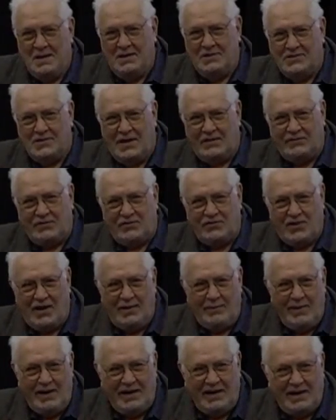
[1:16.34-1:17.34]
have to try to
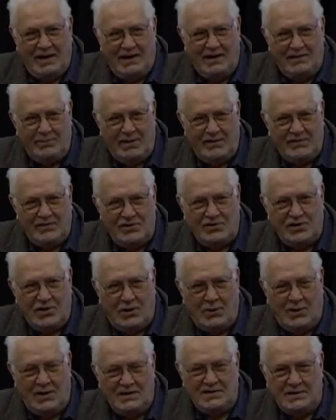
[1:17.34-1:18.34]
make it a little bit of a
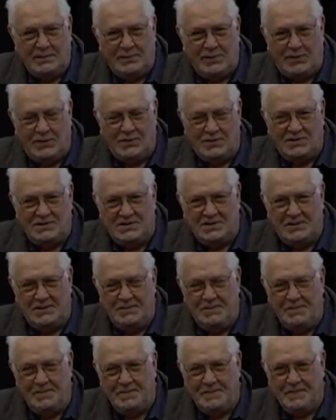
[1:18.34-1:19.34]
show, I suppose.
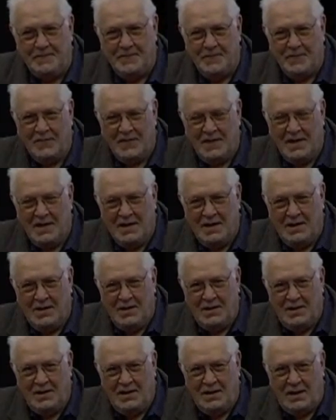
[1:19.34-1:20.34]

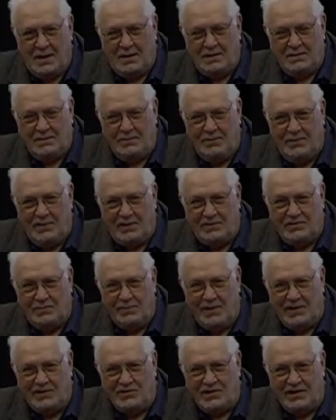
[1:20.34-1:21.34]
I should
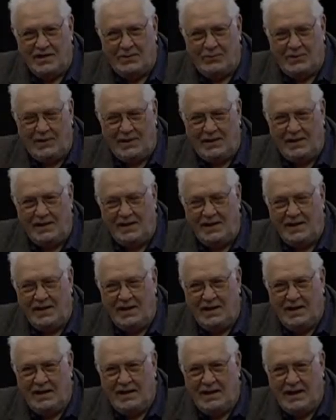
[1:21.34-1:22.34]
mention that
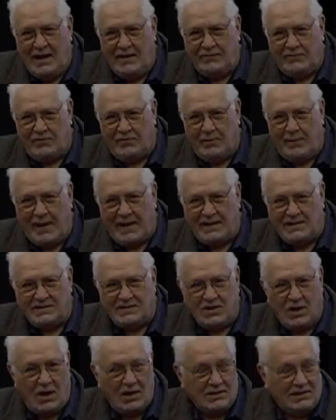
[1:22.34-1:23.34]
after Rebecca's
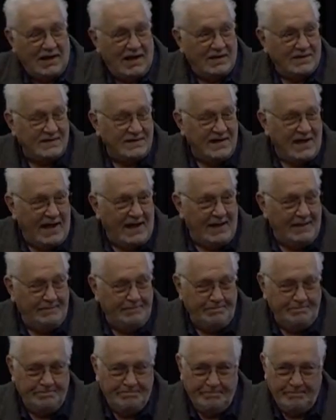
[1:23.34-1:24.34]
talk last night,
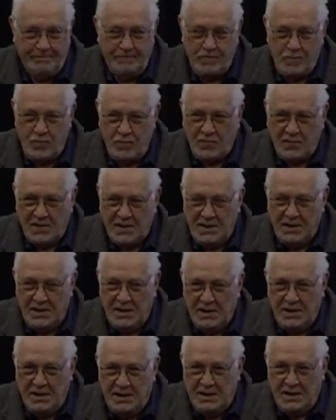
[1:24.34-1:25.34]

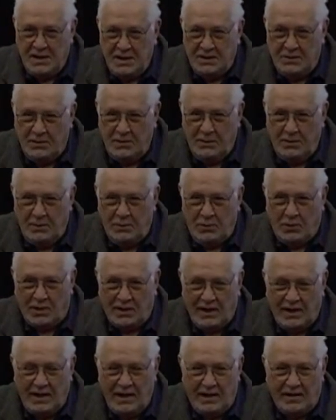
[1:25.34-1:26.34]
when we were
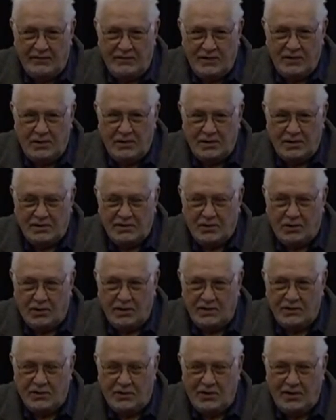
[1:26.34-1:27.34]
walking out of the
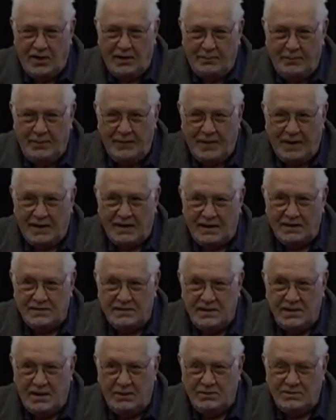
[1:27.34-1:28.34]
auditorium,
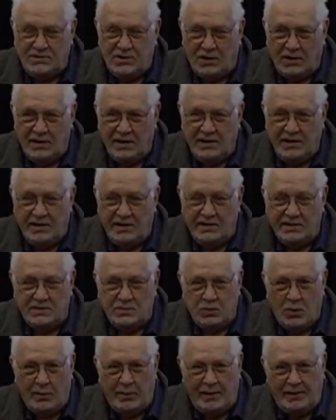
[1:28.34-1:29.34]
I was talking to this
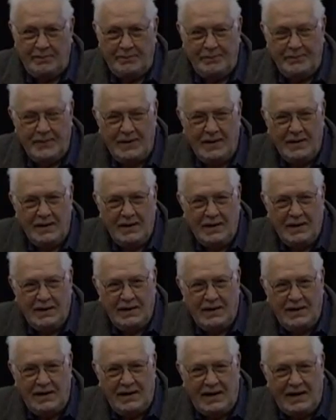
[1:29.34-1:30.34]
woman,
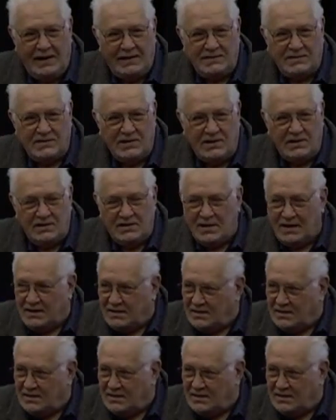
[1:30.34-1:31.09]
and I asked her,